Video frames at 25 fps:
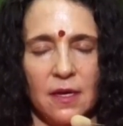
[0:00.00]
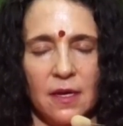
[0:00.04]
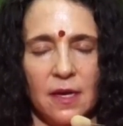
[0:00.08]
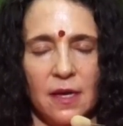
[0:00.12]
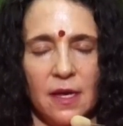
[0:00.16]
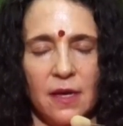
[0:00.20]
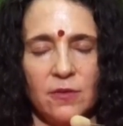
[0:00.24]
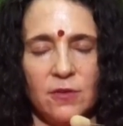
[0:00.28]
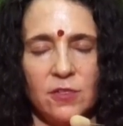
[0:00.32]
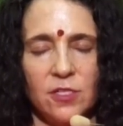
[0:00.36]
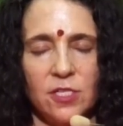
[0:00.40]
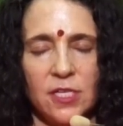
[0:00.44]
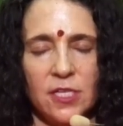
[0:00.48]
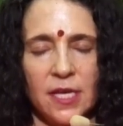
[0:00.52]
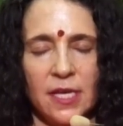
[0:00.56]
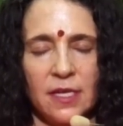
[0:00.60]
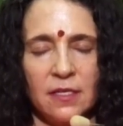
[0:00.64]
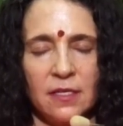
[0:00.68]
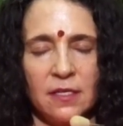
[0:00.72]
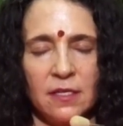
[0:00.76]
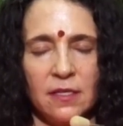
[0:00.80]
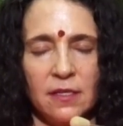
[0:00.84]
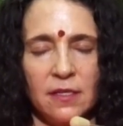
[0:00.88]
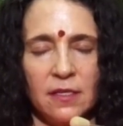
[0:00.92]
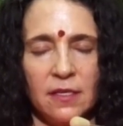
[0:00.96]
Now
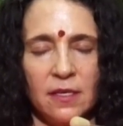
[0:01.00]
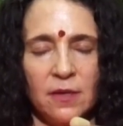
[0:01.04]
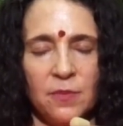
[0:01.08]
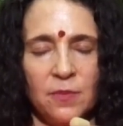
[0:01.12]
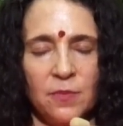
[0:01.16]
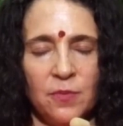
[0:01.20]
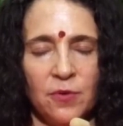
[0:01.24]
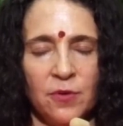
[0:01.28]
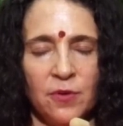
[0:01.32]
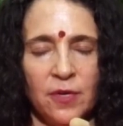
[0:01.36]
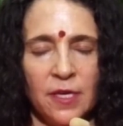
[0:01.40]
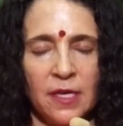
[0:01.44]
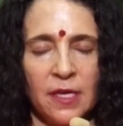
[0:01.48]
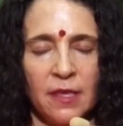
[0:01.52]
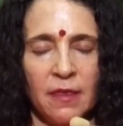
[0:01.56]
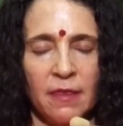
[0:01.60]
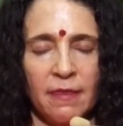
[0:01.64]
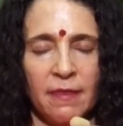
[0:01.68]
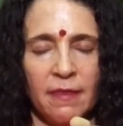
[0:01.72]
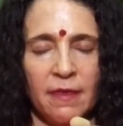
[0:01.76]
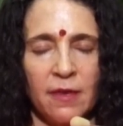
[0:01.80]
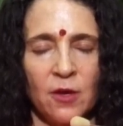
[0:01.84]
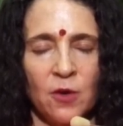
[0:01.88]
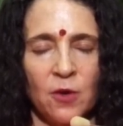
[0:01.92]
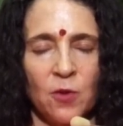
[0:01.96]
gently bring
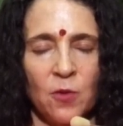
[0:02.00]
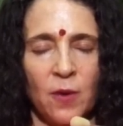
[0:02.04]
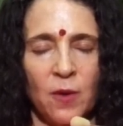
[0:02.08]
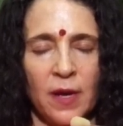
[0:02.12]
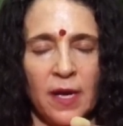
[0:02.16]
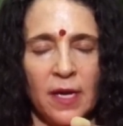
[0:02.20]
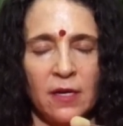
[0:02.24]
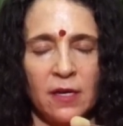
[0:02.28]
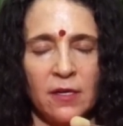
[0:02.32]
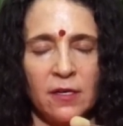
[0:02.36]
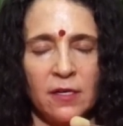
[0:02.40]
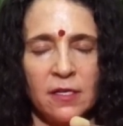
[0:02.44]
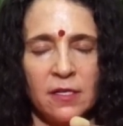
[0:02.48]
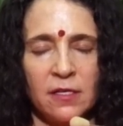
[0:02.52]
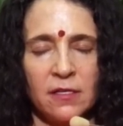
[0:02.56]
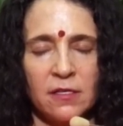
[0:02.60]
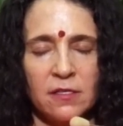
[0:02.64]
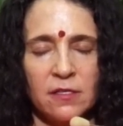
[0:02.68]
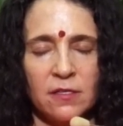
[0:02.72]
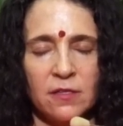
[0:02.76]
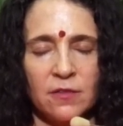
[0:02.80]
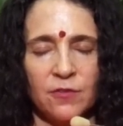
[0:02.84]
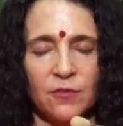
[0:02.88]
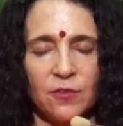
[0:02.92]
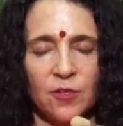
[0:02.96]
the
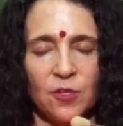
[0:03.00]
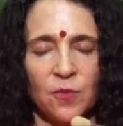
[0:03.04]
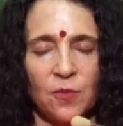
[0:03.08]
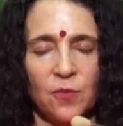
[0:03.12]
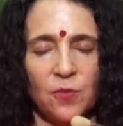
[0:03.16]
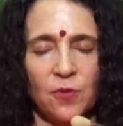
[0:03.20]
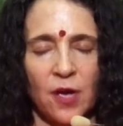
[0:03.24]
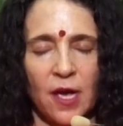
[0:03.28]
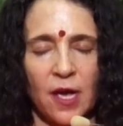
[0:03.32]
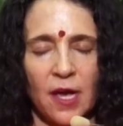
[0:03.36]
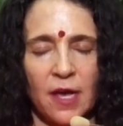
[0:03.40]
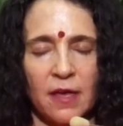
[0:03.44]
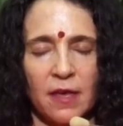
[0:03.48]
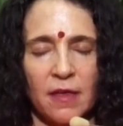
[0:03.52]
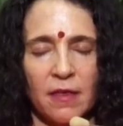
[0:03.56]
awareness of your breath,